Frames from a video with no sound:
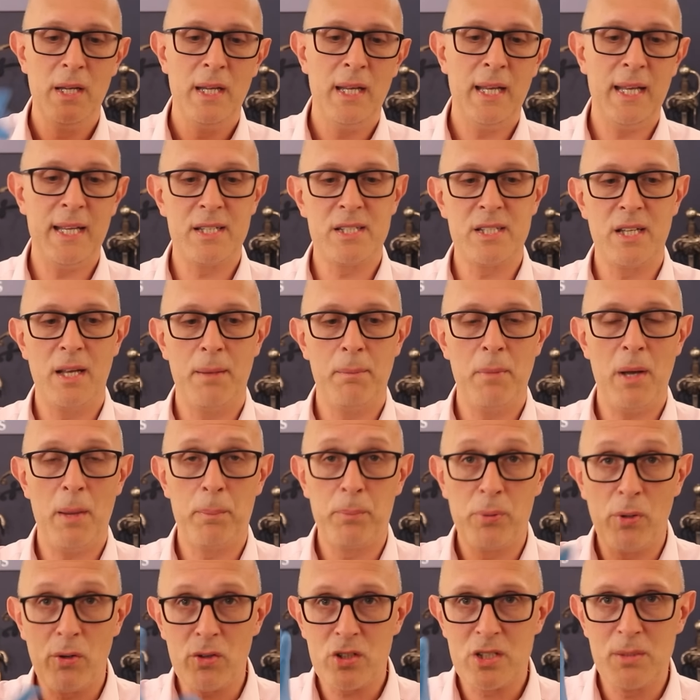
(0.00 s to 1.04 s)
it's um,
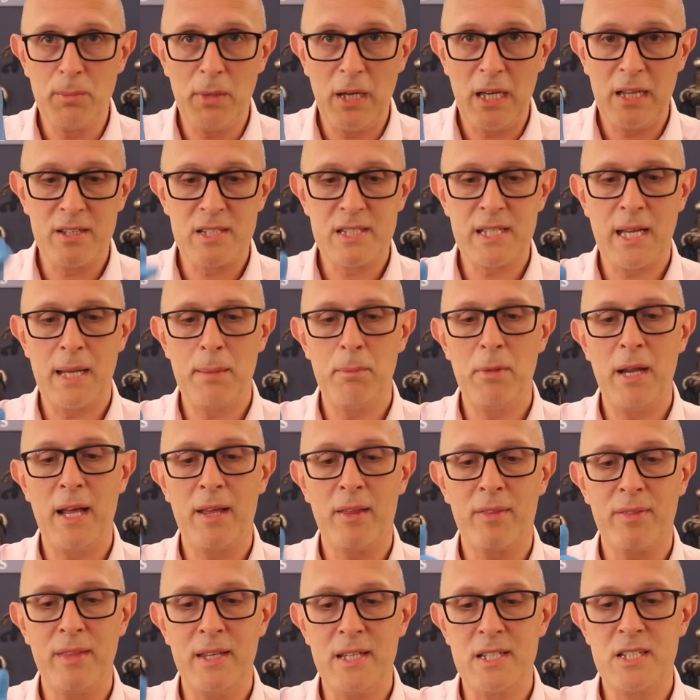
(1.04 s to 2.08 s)
approximately the same
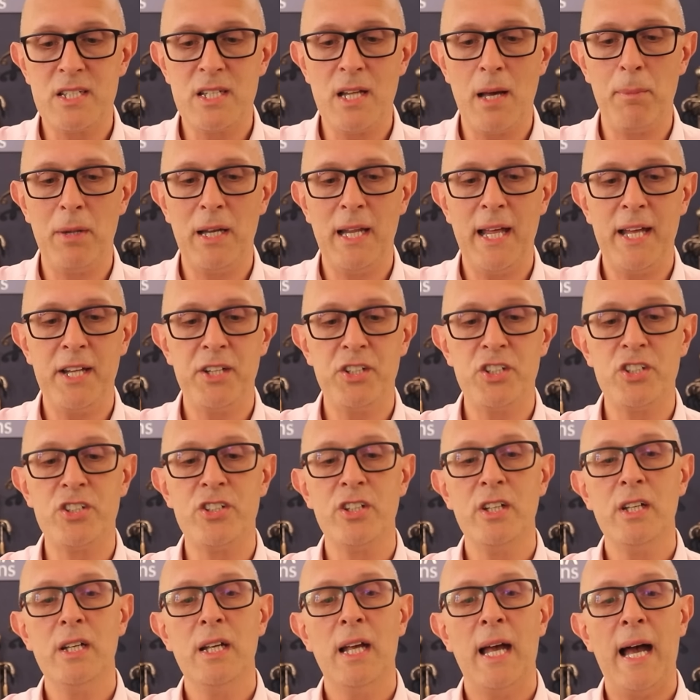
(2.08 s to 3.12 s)
length, it's double-edged,
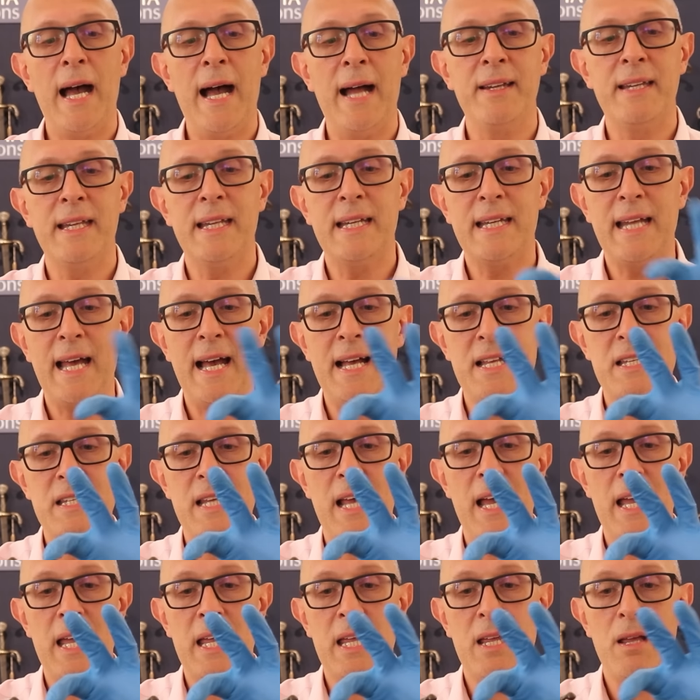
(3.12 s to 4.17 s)
and it has
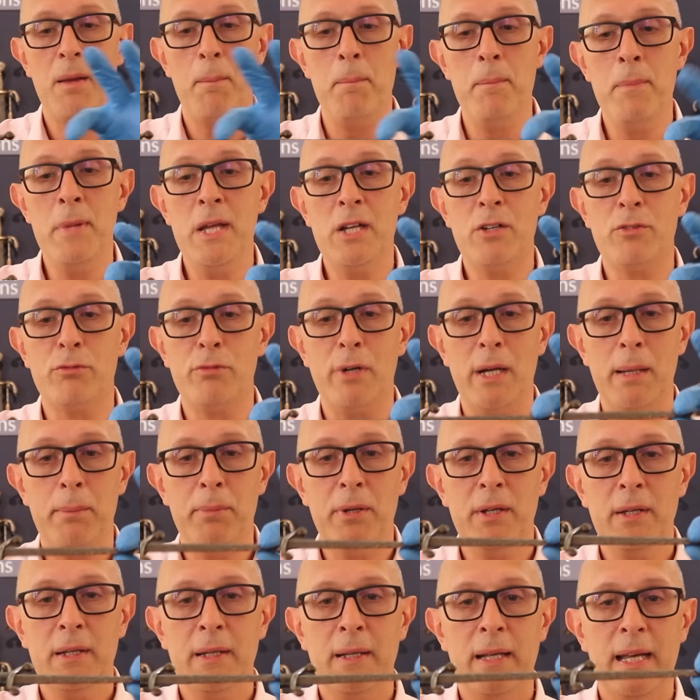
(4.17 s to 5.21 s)
a midrib.
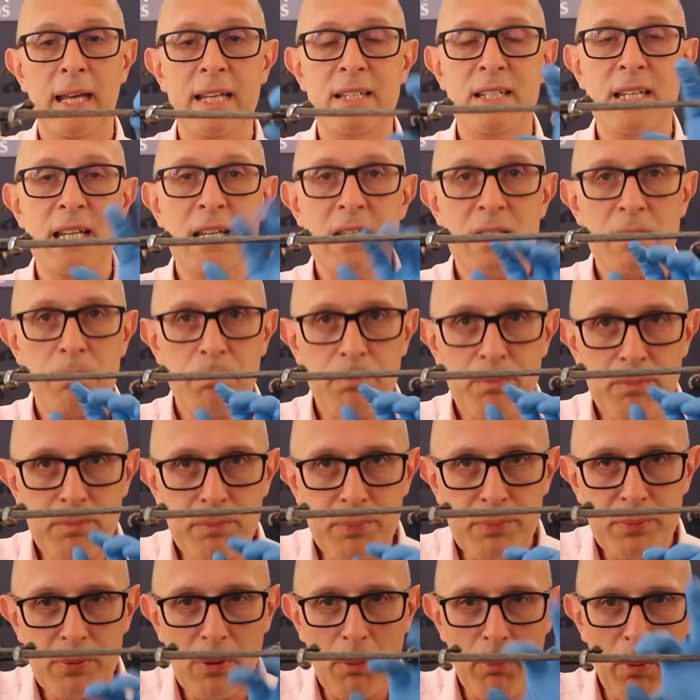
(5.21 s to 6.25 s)
It is
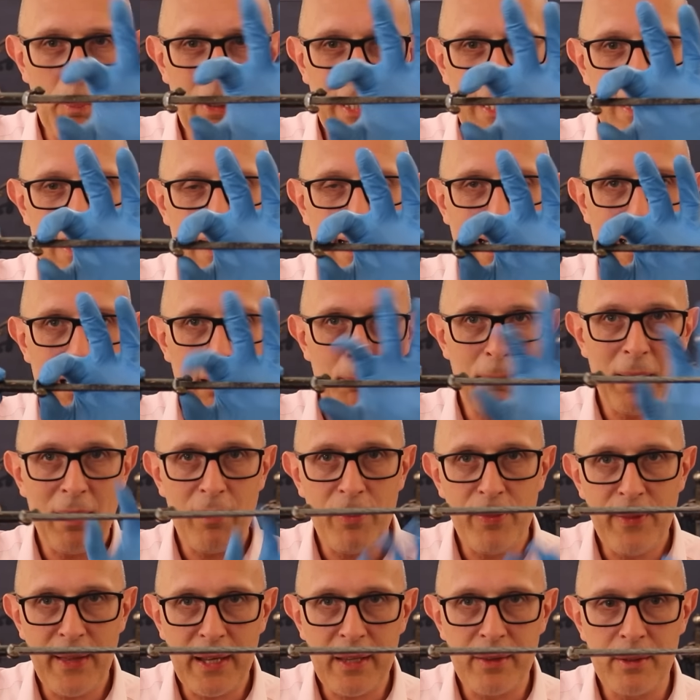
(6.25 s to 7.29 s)
probably a little bit
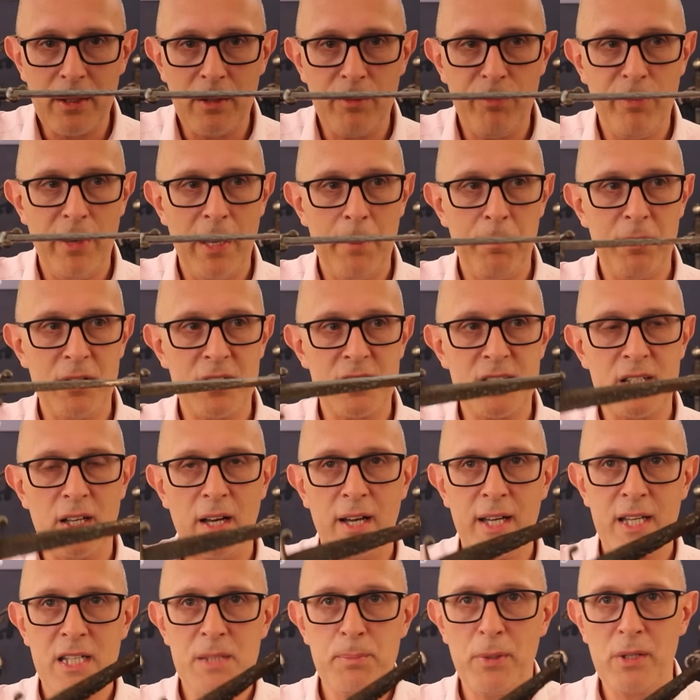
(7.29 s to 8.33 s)
thicker than a Fairbairn
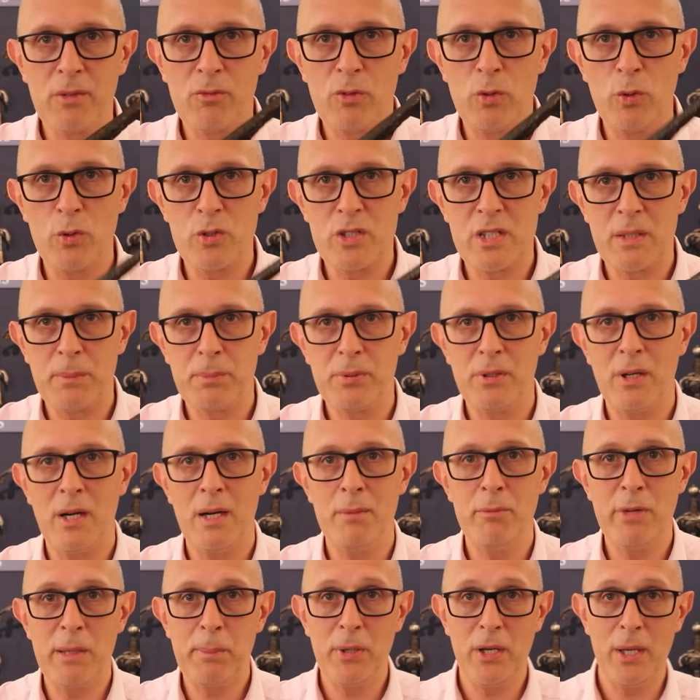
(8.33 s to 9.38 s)
Sykes, but of course the
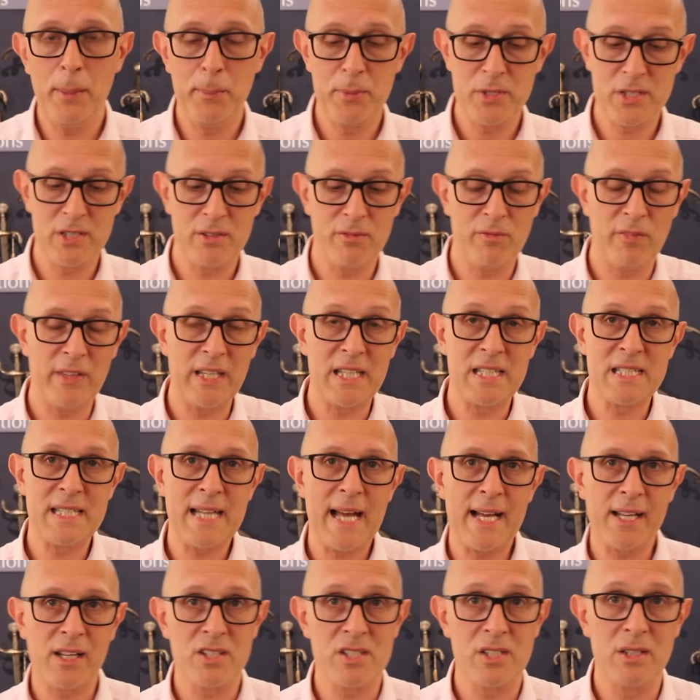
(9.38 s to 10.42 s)
primary purpose of these
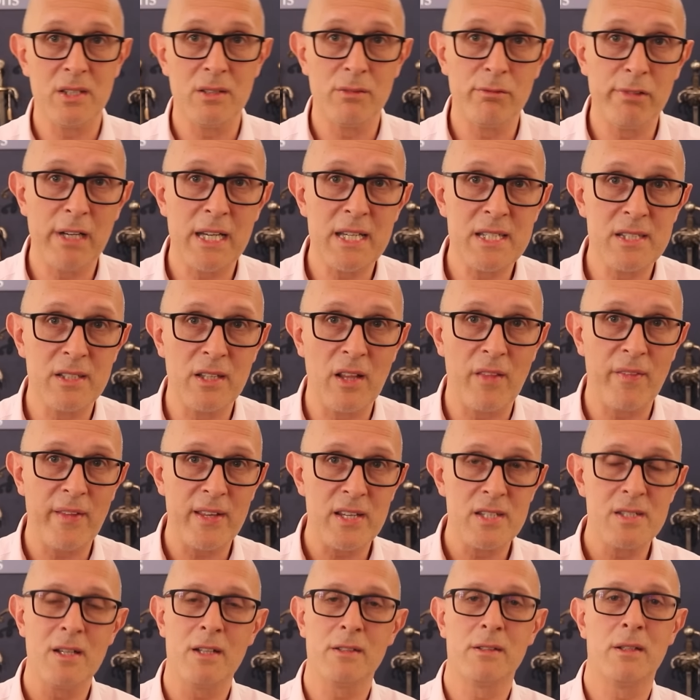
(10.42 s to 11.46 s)
daggers and the reason that they
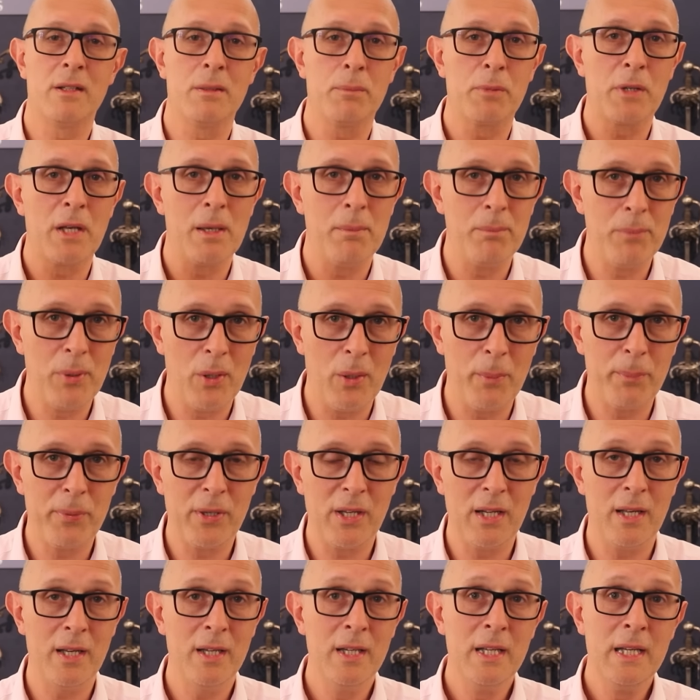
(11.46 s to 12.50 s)
started to become
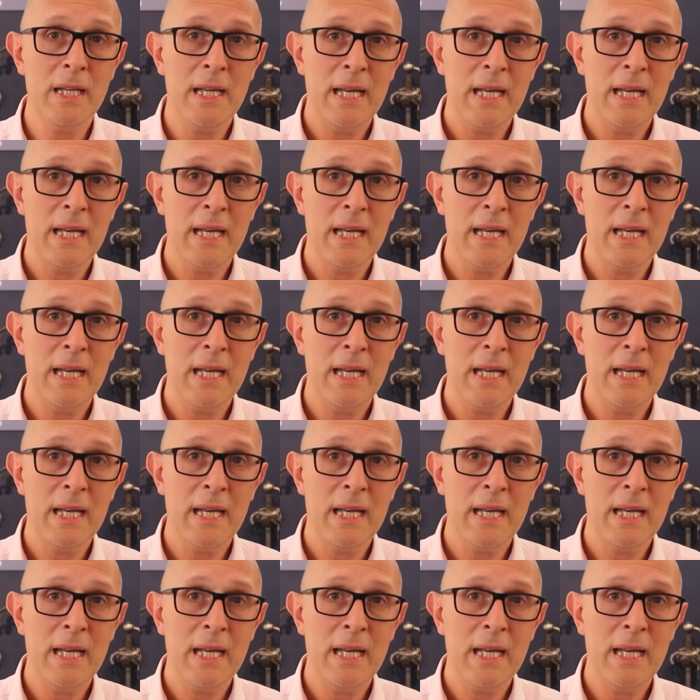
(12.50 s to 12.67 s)
popular